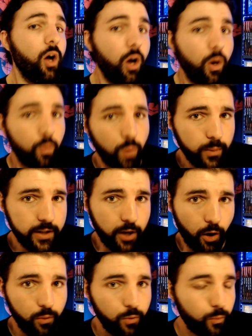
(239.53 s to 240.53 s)
what we
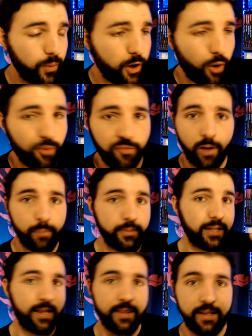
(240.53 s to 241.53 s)
know from
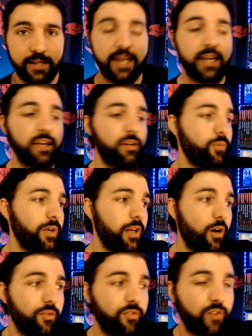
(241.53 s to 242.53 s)
Kith and Kin, we
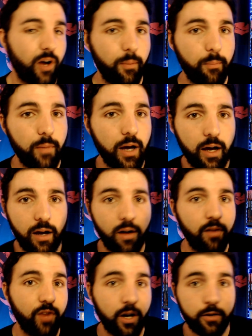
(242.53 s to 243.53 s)
know from
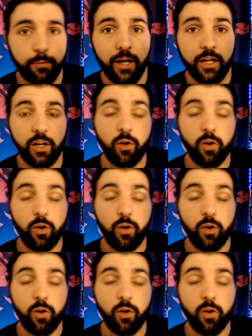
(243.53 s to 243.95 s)
Vox Machina